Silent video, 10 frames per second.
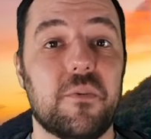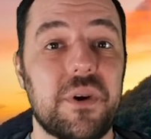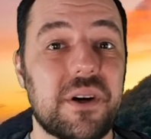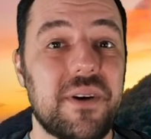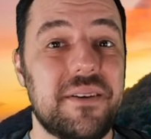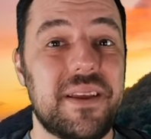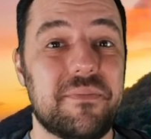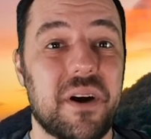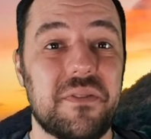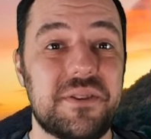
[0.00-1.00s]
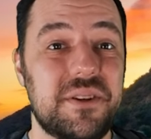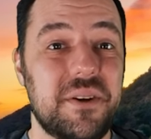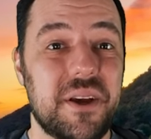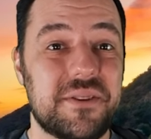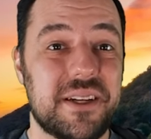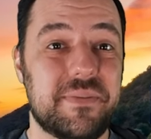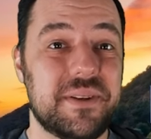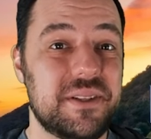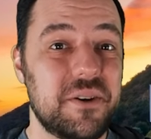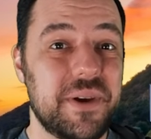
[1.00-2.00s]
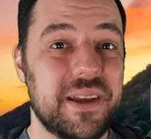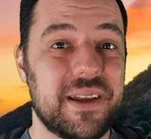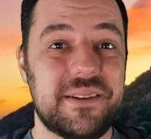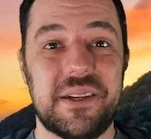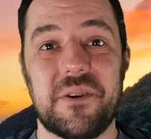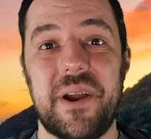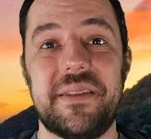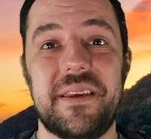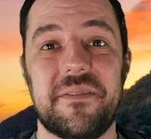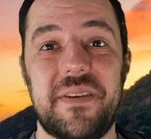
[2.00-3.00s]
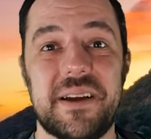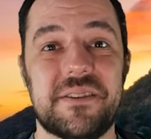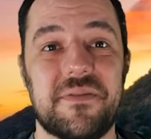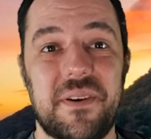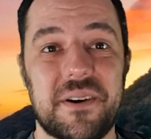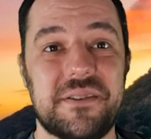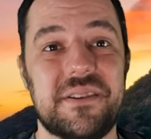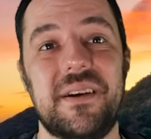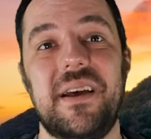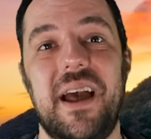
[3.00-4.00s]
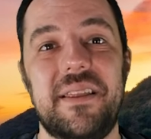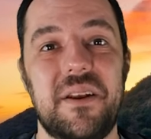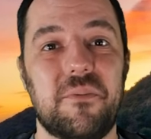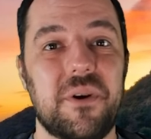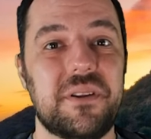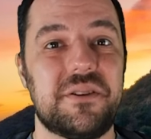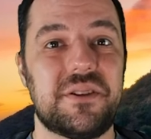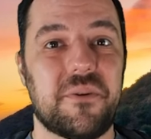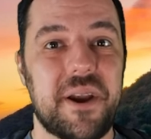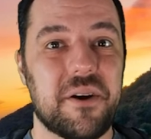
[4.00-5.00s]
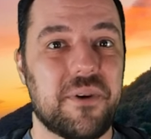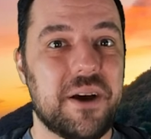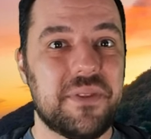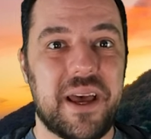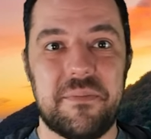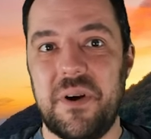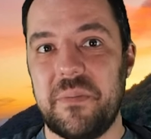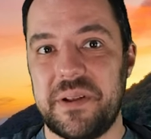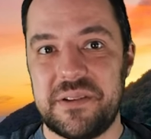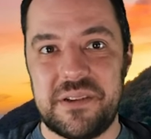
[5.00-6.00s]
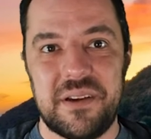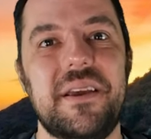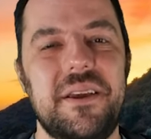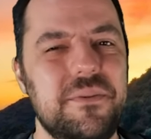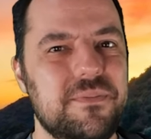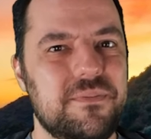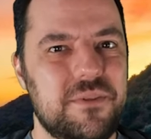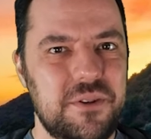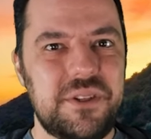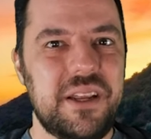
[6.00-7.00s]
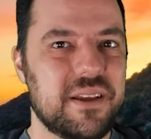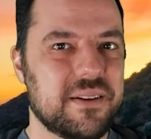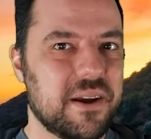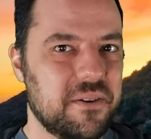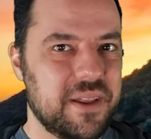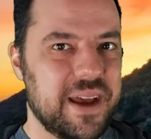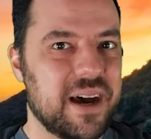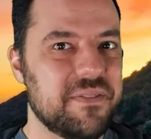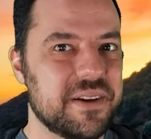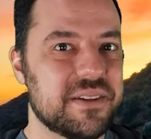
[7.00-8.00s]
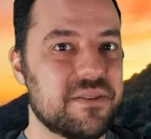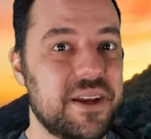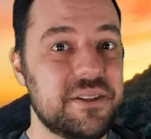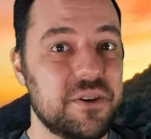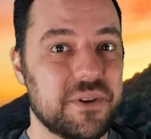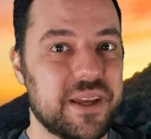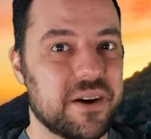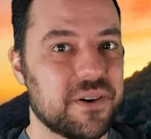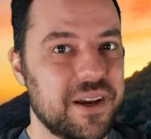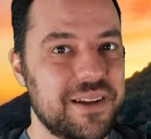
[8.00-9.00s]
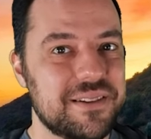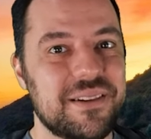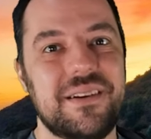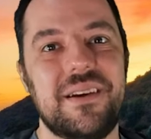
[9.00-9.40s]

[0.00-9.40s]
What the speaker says: The workaround that Marvel Studios has been doing is to create the effects first and then work the story around that moment. You do see the glaringly obvious issue with that, right?